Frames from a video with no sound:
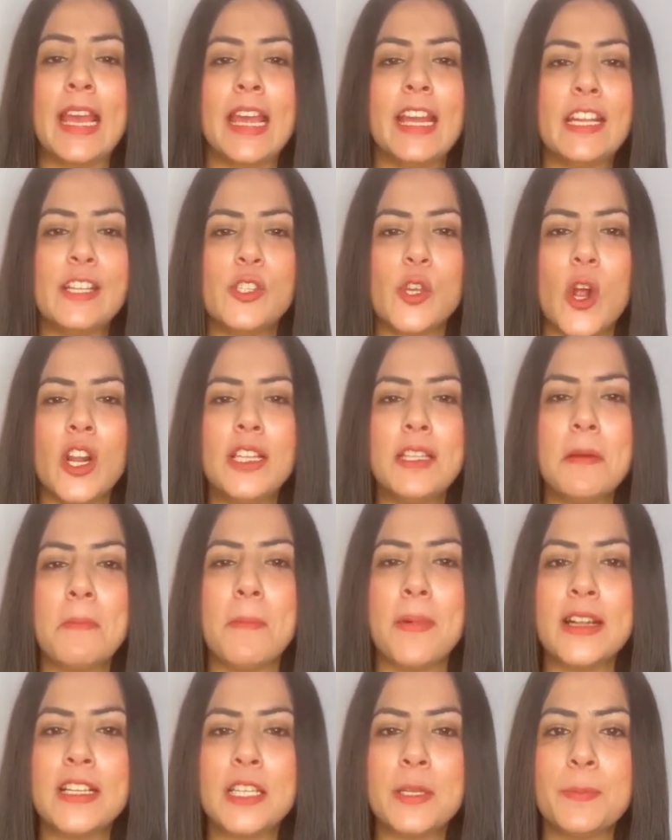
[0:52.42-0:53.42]
In short,
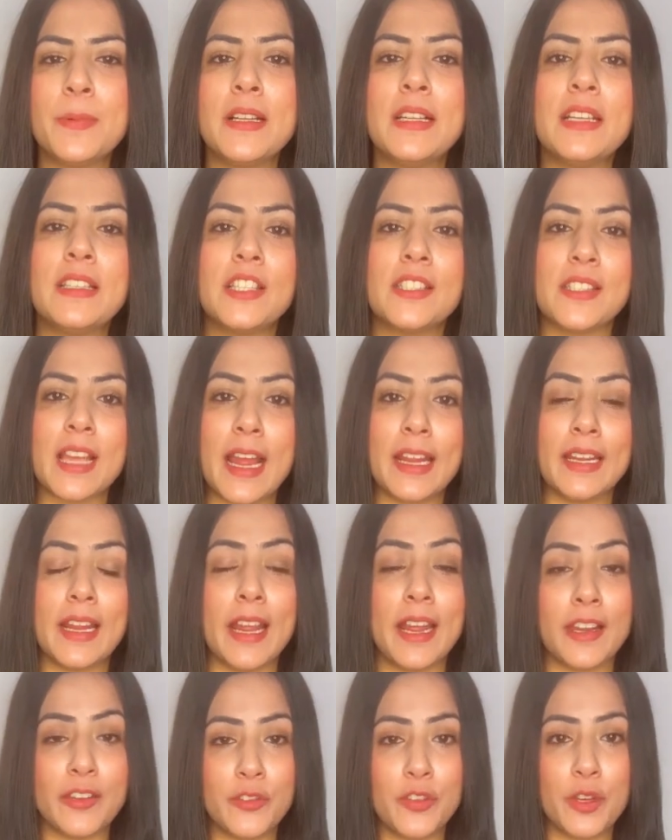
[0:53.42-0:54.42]
the multiple
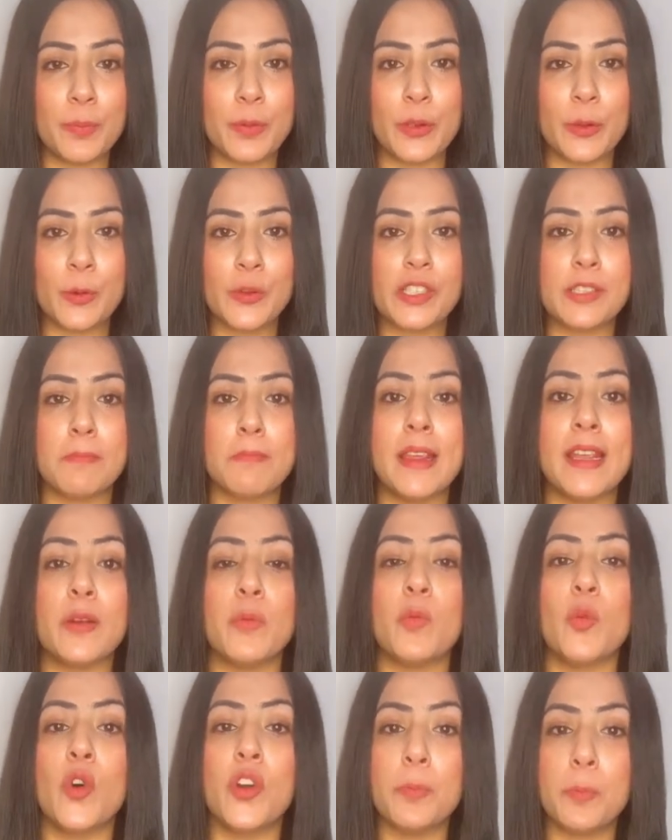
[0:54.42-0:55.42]
design attributes
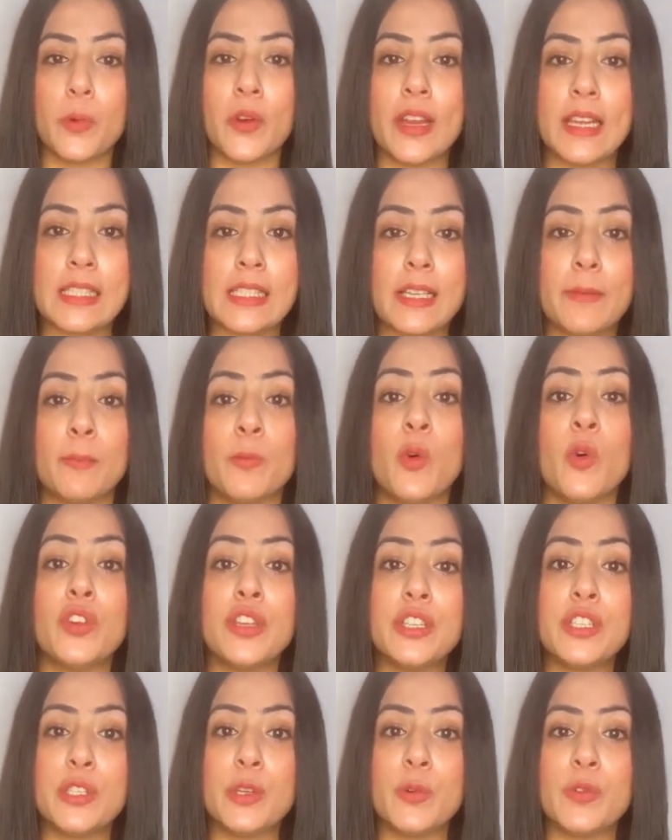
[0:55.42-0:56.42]
make WordPress
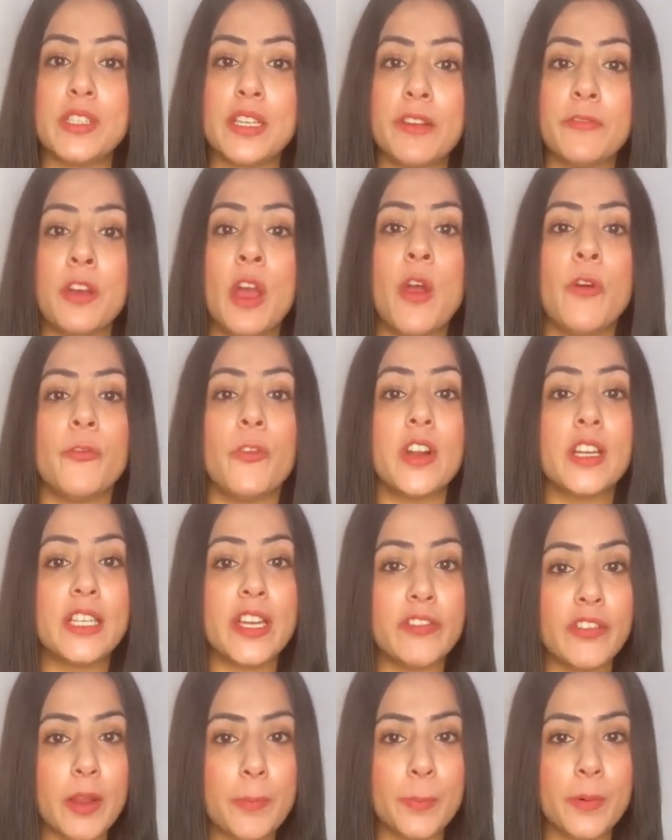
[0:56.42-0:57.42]
more intuitive for
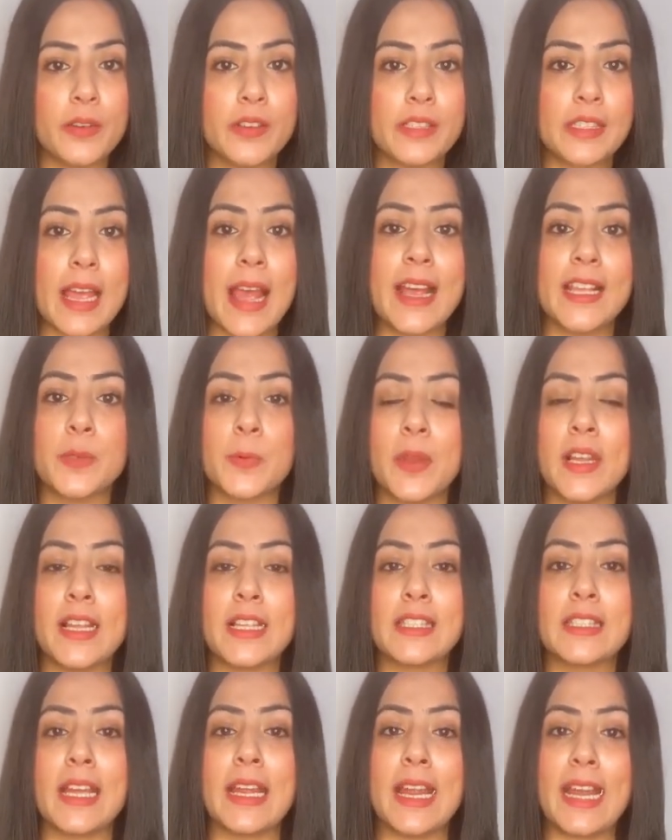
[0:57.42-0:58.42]
developers as well
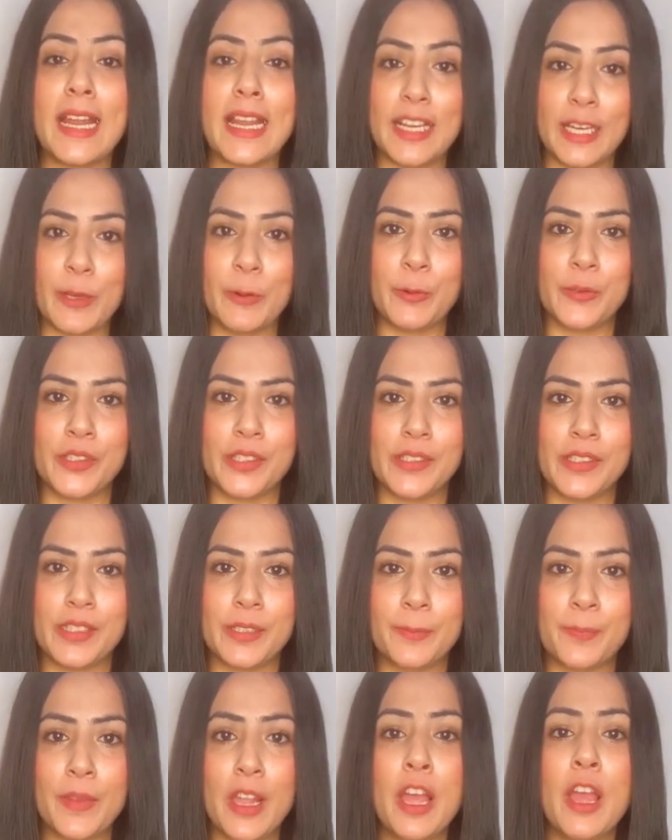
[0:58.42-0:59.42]
as the end users.
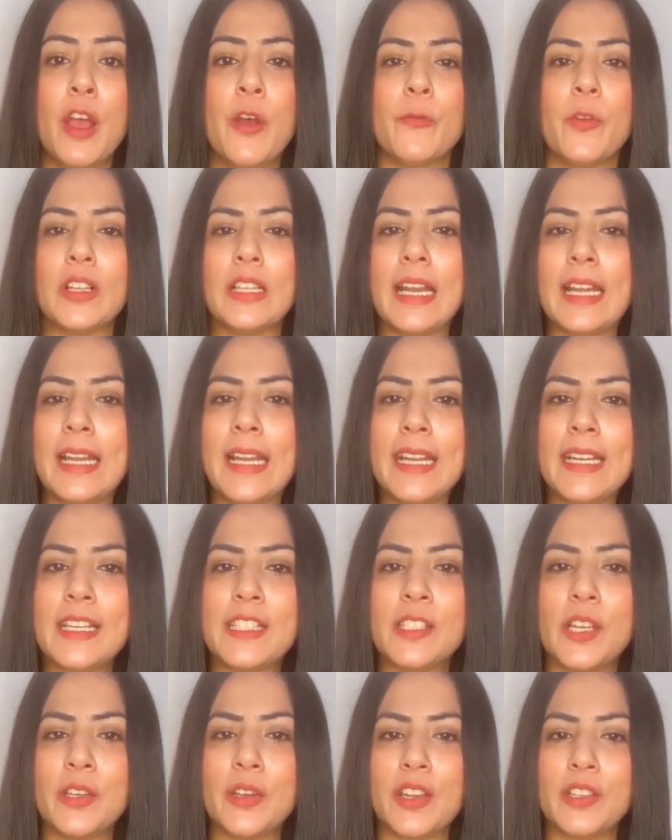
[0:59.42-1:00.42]
For the
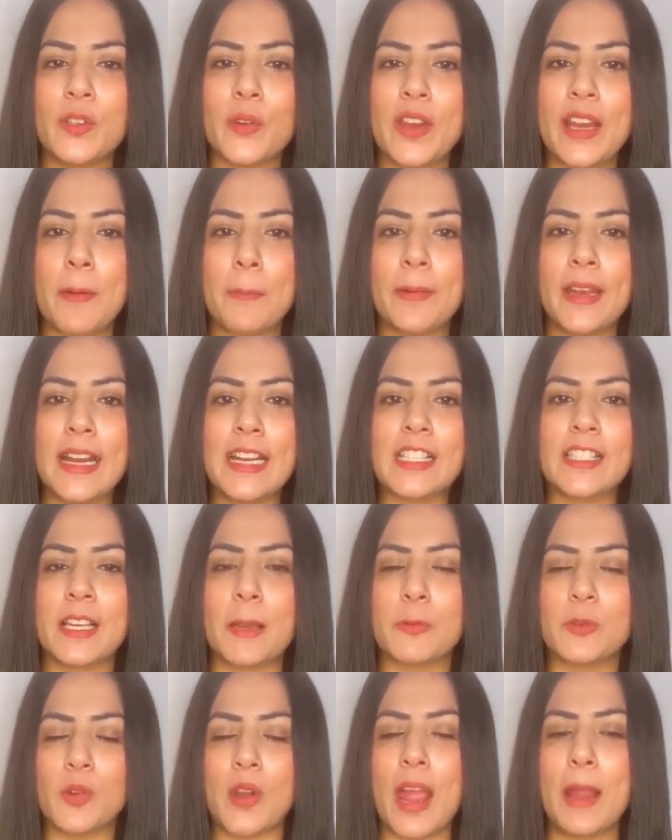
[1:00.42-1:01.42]
latest industry updates,
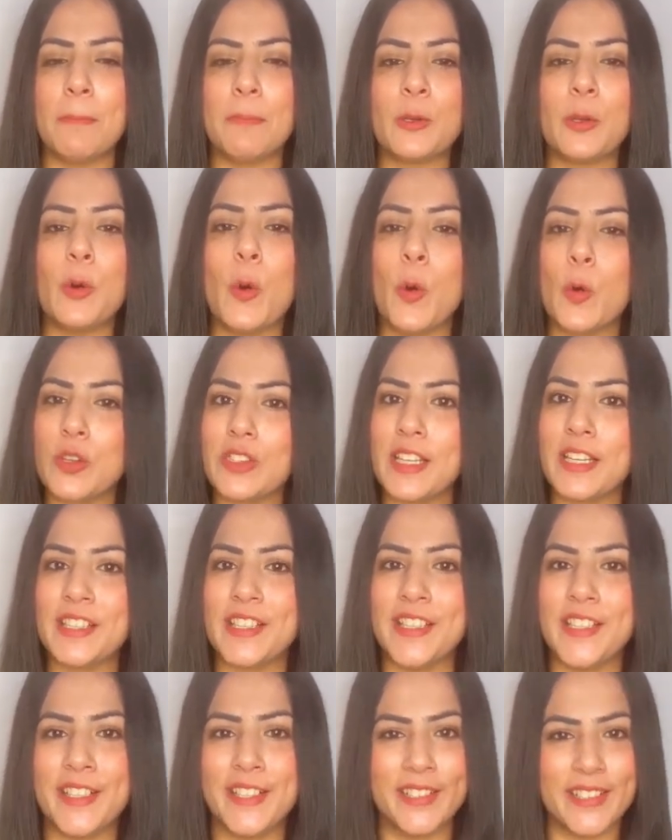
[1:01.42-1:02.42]
subscribe to
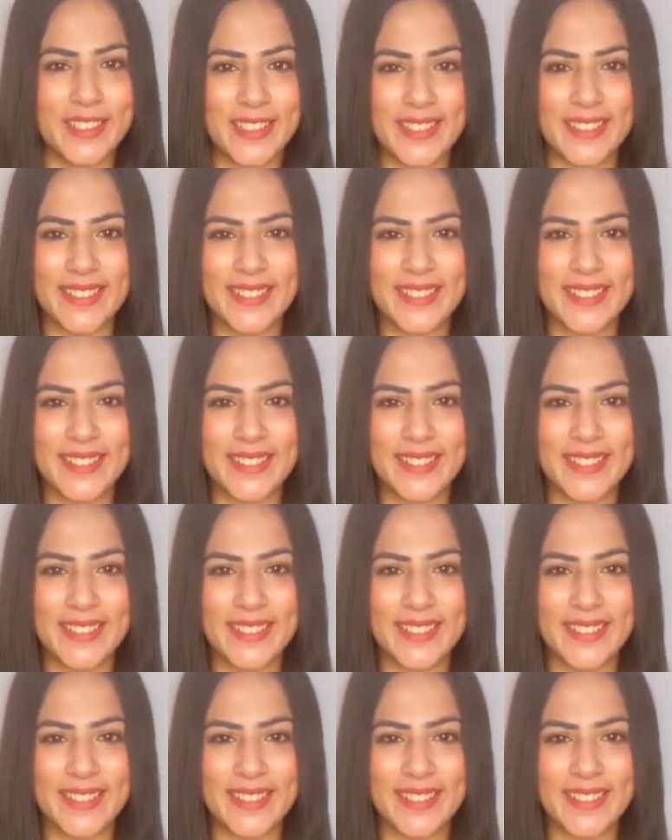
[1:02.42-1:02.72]
HostingSeekers.